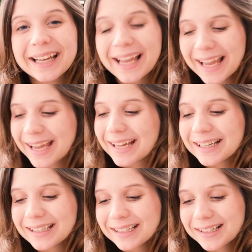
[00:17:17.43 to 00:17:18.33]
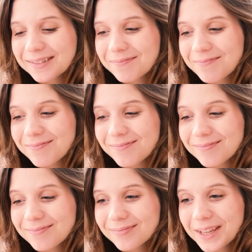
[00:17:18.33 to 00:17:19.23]
and
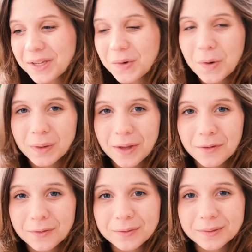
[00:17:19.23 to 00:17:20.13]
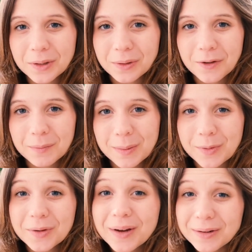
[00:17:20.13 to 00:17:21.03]
that you go love go love
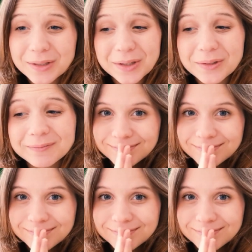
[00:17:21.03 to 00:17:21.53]
people around you.